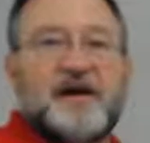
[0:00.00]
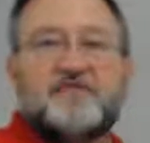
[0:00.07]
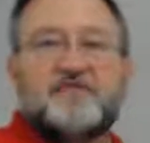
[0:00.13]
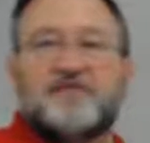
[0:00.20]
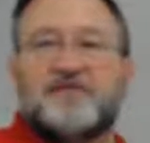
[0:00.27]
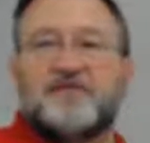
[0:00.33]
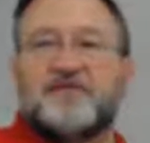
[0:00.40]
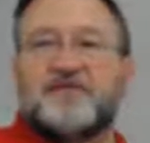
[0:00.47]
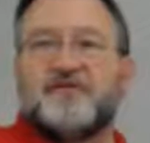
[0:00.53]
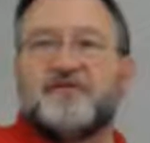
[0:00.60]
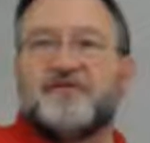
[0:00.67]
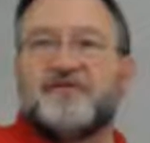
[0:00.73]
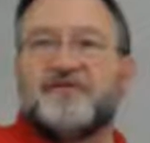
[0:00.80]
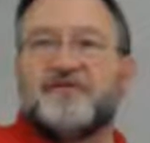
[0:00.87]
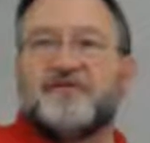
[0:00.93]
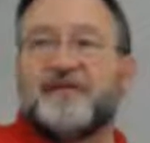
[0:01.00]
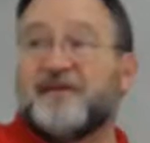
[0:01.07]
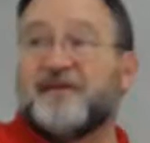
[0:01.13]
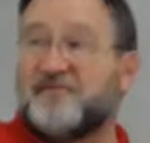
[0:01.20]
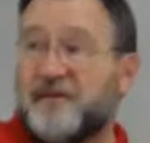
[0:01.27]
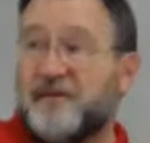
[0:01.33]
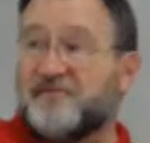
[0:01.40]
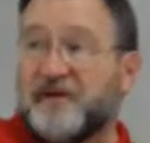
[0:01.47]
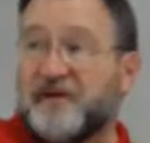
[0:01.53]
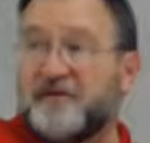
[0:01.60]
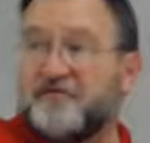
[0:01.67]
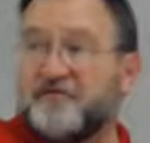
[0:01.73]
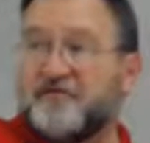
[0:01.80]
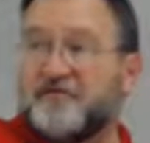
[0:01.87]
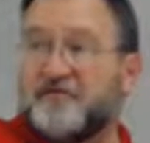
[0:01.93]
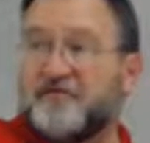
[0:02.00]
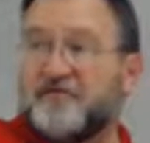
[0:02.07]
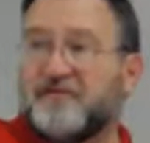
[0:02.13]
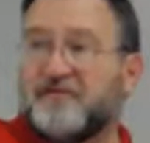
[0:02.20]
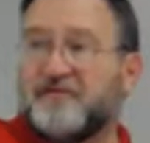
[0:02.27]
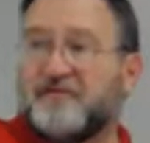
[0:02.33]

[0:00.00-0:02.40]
hydrogen, accepts a hydrogen,